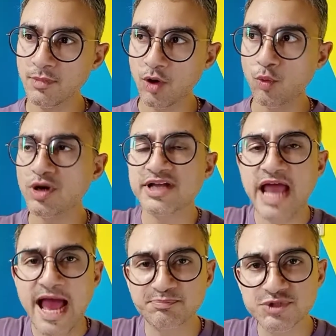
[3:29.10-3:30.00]
What
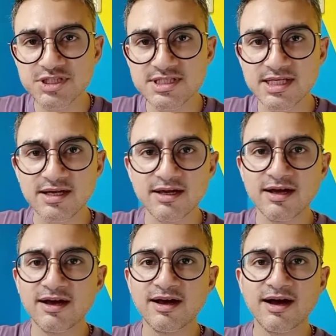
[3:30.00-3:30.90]
happens,
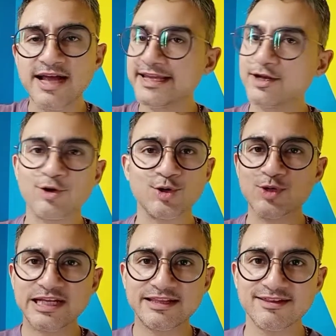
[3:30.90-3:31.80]
I cannot do
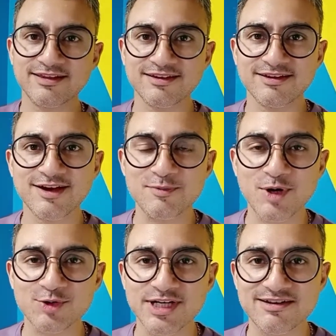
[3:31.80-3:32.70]
anything
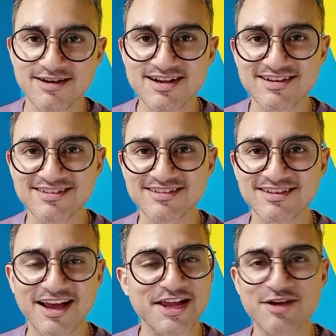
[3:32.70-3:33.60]
about it, right?
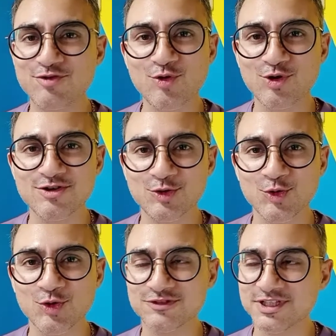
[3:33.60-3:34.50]
I have no
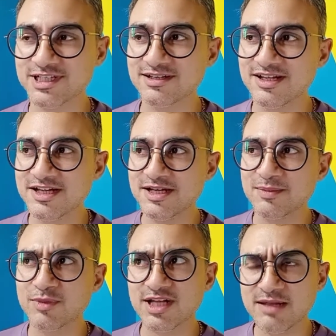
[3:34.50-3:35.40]
control over it
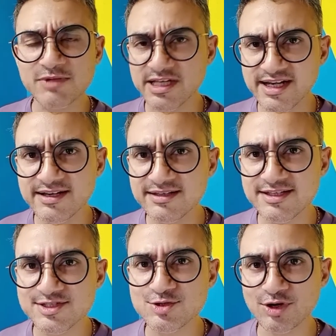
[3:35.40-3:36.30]
but i'm creating
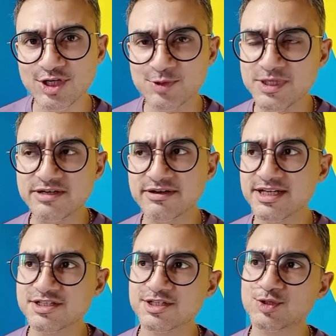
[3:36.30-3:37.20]
this documentary
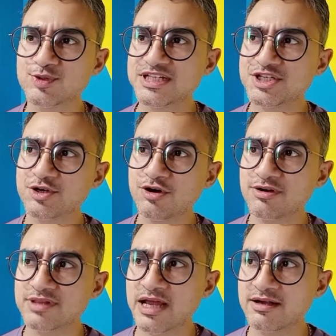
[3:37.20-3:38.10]
just to ensure
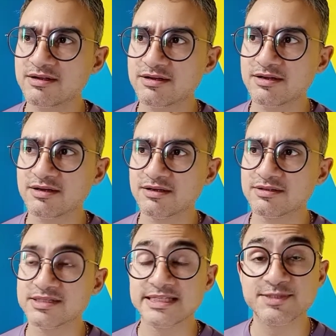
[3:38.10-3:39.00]
that
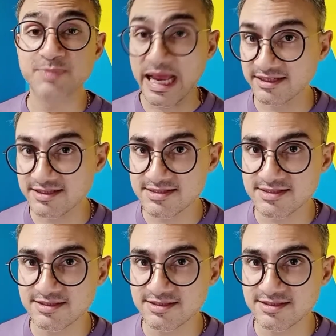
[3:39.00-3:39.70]
uh, these banks